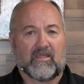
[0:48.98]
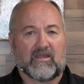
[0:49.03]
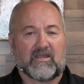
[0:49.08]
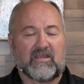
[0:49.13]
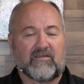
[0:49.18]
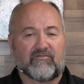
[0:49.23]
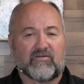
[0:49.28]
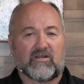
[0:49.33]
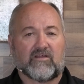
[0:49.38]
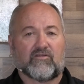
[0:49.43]

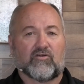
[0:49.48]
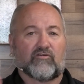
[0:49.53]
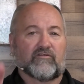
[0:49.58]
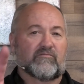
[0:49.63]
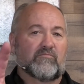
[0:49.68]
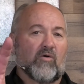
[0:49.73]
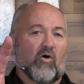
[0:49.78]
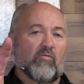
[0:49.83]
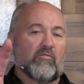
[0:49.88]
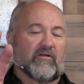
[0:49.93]
Even in
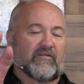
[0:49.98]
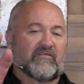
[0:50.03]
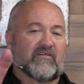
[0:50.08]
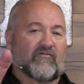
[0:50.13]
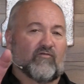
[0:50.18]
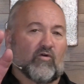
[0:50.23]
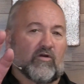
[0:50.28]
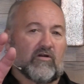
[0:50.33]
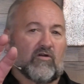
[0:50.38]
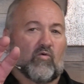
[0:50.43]
those moments,
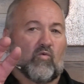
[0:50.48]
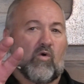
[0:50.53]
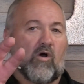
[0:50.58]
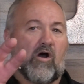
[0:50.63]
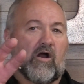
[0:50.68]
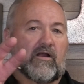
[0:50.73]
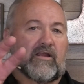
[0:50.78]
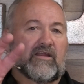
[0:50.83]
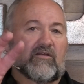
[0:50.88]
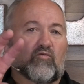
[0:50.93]
if we're going to
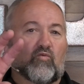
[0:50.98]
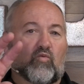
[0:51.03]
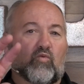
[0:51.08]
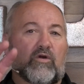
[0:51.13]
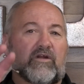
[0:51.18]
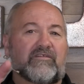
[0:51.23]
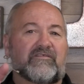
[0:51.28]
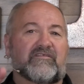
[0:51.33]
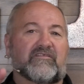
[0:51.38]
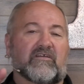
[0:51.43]
walk in
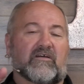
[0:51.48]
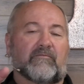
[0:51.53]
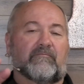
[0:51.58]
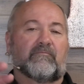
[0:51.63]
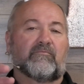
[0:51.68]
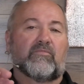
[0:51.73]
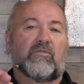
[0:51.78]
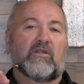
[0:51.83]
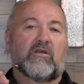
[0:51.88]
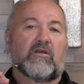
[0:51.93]

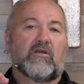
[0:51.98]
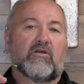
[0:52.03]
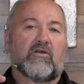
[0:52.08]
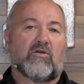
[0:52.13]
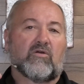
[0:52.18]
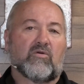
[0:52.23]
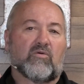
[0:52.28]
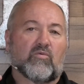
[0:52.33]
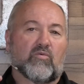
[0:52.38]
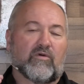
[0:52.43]
wisdom,
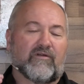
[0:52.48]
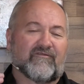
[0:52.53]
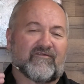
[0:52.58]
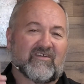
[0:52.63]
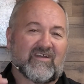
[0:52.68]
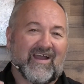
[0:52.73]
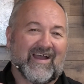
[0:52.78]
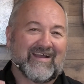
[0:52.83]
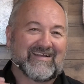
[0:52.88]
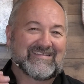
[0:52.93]

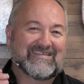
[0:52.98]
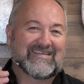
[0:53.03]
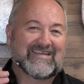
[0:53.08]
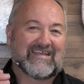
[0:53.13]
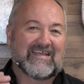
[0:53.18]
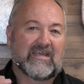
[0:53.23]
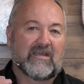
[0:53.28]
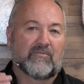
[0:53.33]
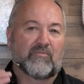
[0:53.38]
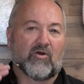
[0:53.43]
we've got to
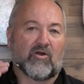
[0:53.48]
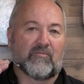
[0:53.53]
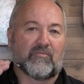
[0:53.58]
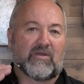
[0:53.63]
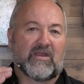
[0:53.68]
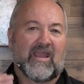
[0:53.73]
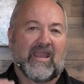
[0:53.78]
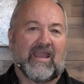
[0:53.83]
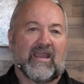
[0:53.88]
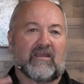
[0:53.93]
keep our
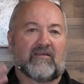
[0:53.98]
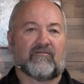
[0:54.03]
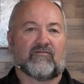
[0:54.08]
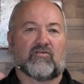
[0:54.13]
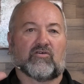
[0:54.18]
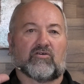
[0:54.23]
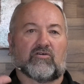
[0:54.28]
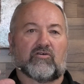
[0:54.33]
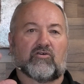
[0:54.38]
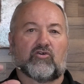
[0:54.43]

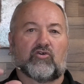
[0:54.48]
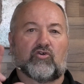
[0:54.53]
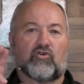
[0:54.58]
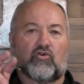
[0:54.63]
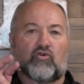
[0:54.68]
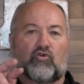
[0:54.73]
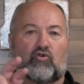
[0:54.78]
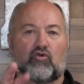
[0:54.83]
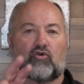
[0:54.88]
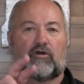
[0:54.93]
behavior
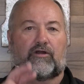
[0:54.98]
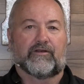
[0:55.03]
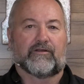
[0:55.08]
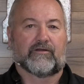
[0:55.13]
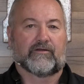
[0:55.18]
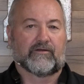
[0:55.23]
good.